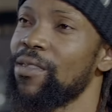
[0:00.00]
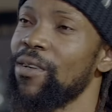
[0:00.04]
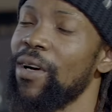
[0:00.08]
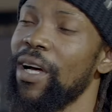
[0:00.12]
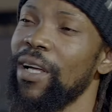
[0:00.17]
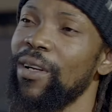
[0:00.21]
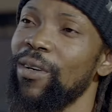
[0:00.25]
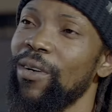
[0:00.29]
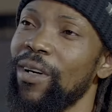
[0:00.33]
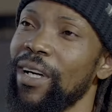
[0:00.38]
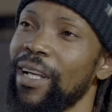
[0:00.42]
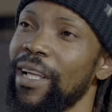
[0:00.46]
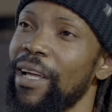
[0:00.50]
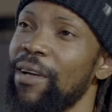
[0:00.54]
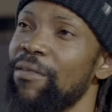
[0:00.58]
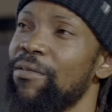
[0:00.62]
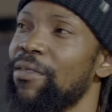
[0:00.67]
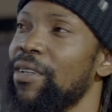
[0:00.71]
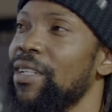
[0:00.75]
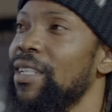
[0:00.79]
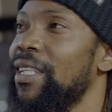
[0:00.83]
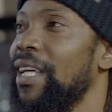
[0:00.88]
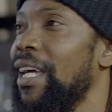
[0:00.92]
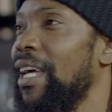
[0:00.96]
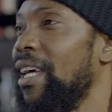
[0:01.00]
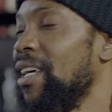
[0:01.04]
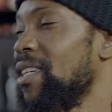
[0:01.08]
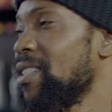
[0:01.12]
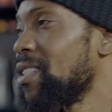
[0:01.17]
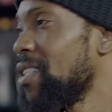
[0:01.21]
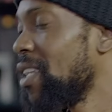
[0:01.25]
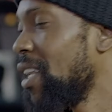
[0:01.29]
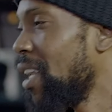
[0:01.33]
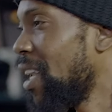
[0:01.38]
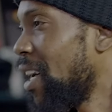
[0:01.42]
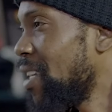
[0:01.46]
So I look at every day
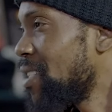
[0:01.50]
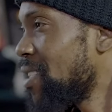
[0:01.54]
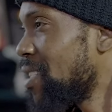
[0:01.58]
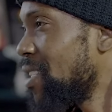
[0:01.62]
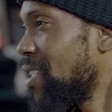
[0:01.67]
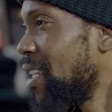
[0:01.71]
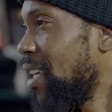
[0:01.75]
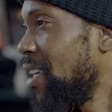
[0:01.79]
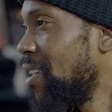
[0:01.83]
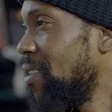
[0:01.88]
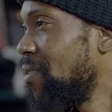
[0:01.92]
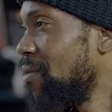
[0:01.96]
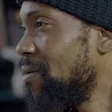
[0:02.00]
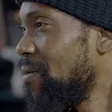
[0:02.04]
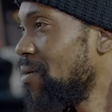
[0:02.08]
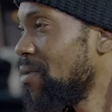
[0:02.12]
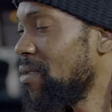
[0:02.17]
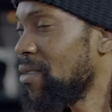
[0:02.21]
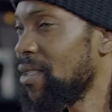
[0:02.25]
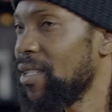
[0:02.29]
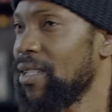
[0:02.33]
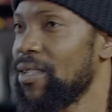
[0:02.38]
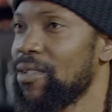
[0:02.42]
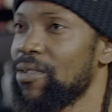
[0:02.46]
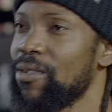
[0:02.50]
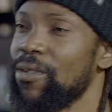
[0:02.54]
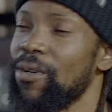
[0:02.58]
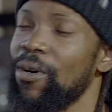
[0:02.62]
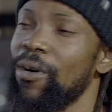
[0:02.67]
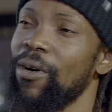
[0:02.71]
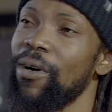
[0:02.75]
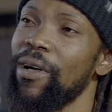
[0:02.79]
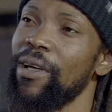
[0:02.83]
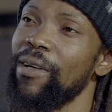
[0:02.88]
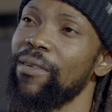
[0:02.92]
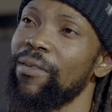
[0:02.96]
as the last day.
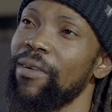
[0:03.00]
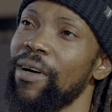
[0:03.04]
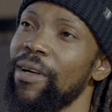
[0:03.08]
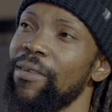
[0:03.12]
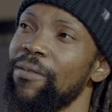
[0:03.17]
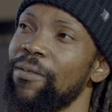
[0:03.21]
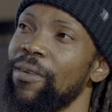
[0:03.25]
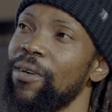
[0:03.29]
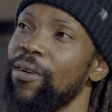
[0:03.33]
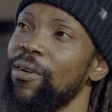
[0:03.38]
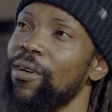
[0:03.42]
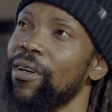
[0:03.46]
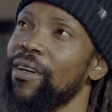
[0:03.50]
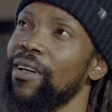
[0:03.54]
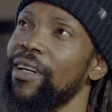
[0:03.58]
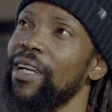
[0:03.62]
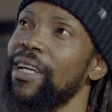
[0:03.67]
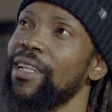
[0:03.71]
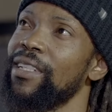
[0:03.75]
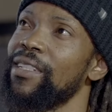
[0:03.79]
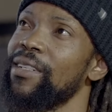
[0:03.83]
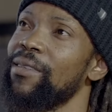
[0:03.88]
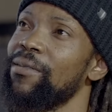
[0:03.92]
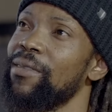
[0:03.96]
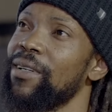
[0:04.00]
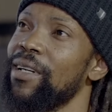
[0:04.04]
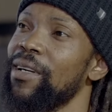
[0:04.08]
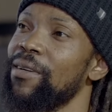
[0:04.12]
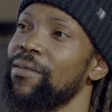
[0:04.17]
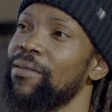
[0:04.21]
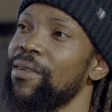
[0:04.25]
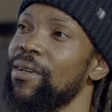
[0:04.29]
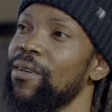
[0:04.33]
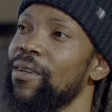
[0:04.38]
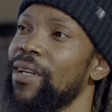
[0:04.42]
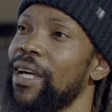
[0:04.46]
So if I feel creative and
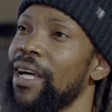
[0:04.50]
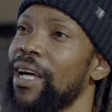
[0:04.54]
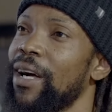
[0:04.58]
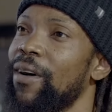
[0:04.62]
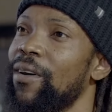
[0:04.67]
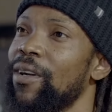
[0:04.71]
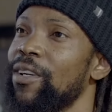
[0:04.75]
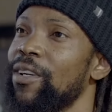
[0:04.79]
I feel like I